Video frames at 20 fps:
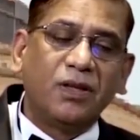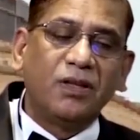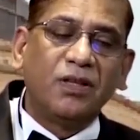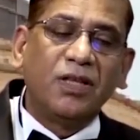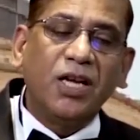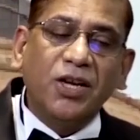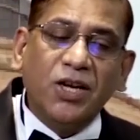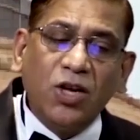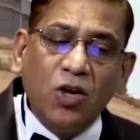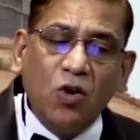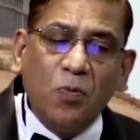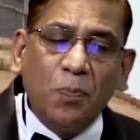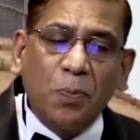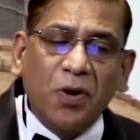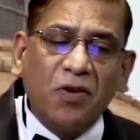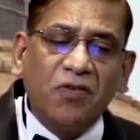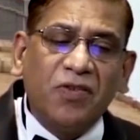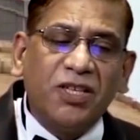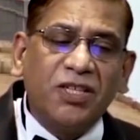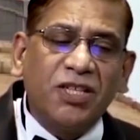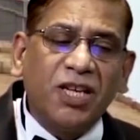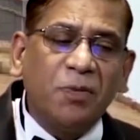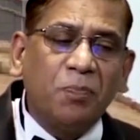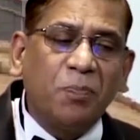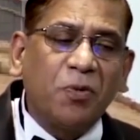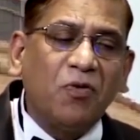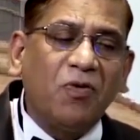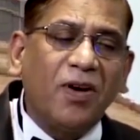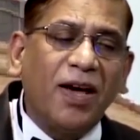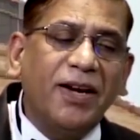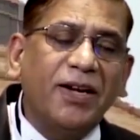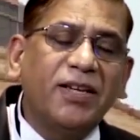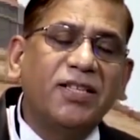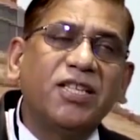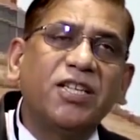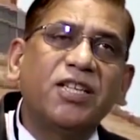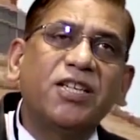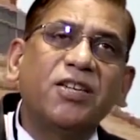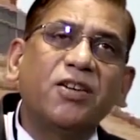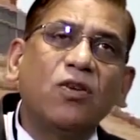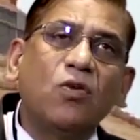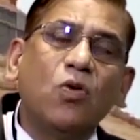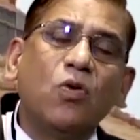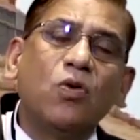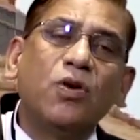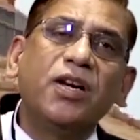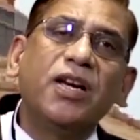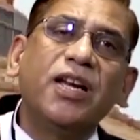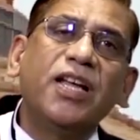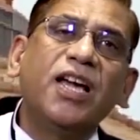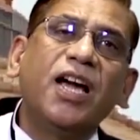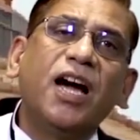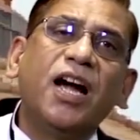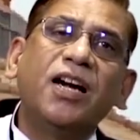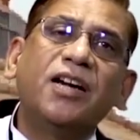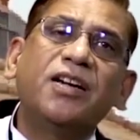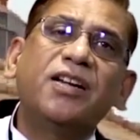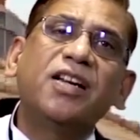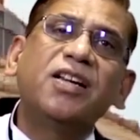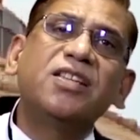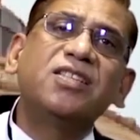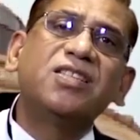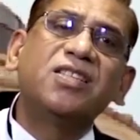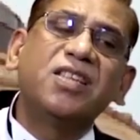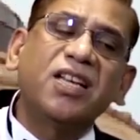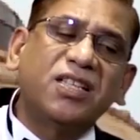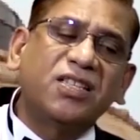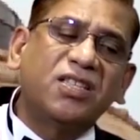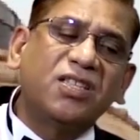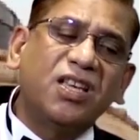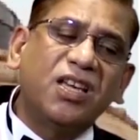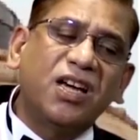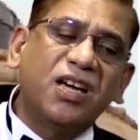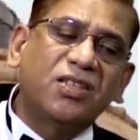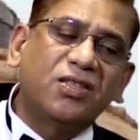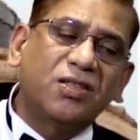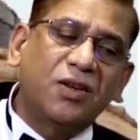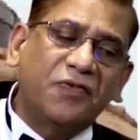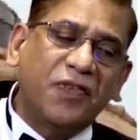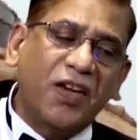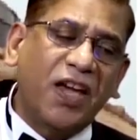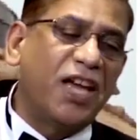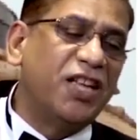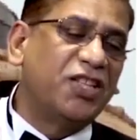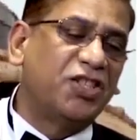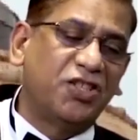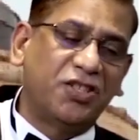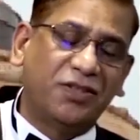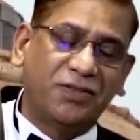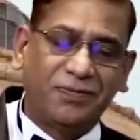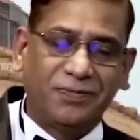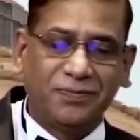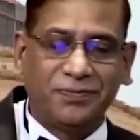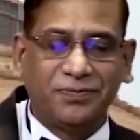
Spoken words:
The new provision provides it only until 6 years of age.